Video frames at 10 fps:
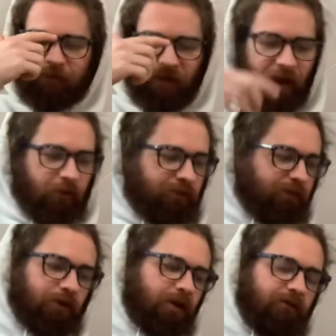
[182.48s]
I would
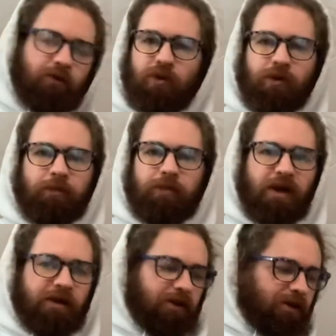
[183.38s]
feel comfortable
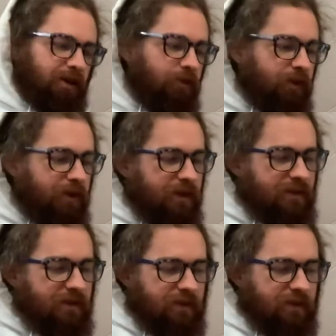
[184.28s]
playing a gig with this.